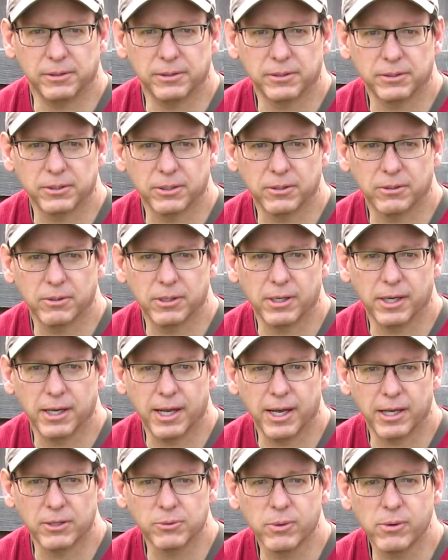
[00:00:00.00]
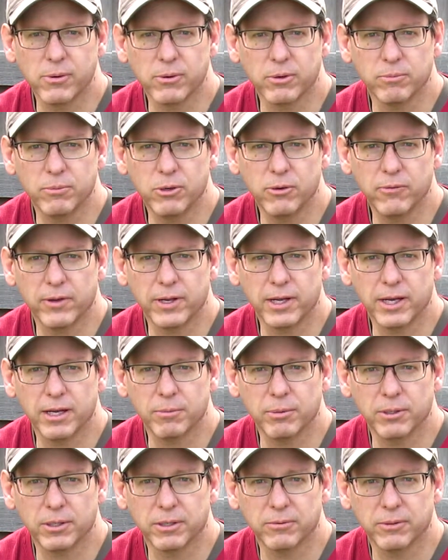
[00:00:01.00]
So as we were moving up,
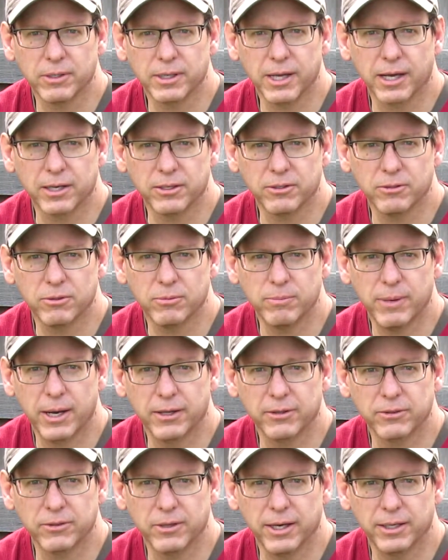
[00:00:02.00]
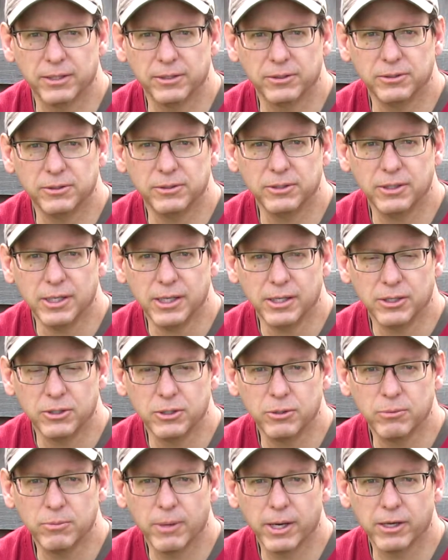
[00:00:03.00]
we got to about that
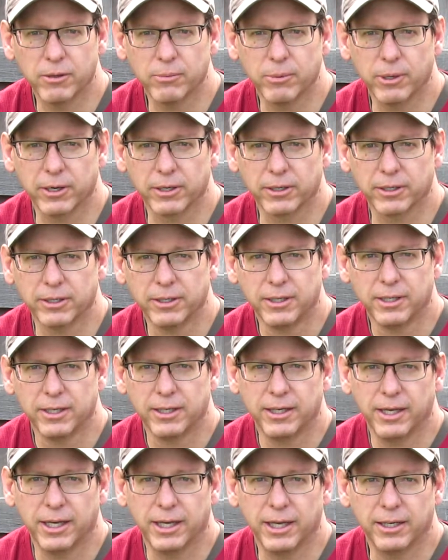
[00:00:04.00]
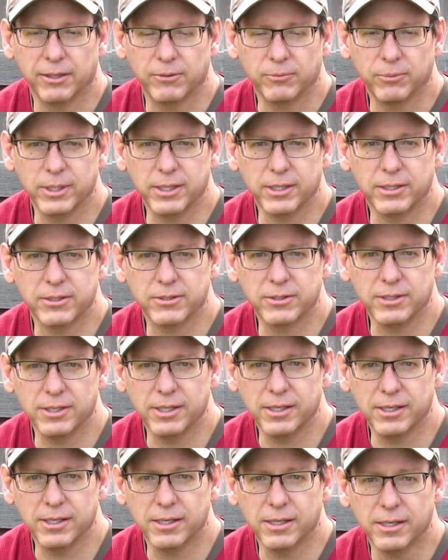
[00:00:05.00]
2-mile mark, and we could
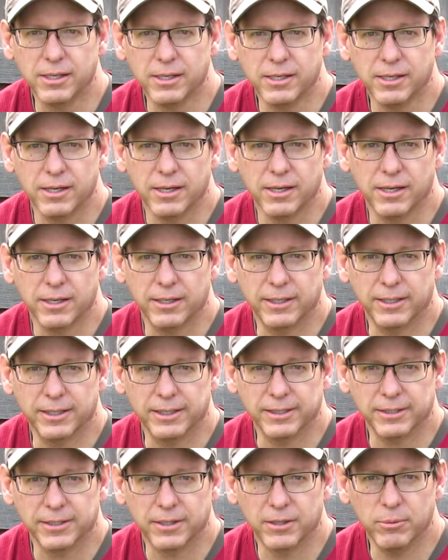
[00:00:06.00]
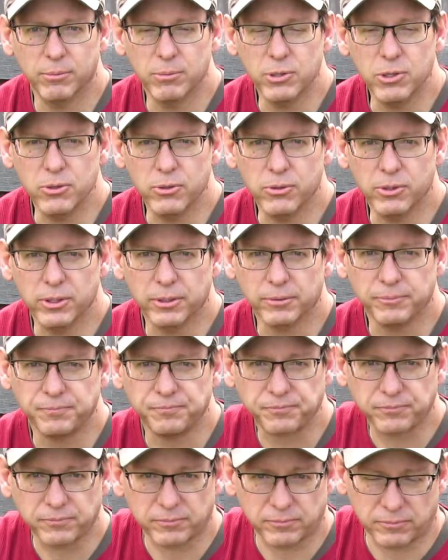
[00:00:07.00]
see the moon
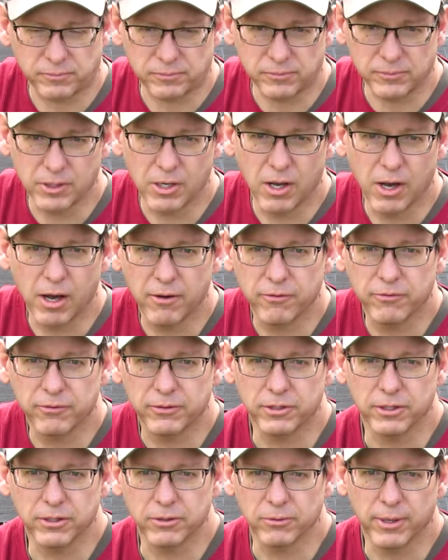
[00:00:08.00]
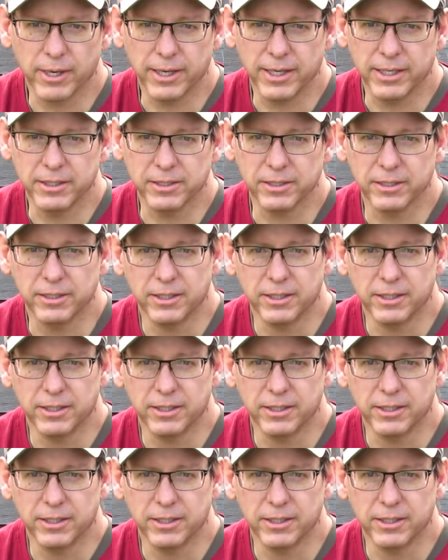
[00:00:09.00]
off to the right.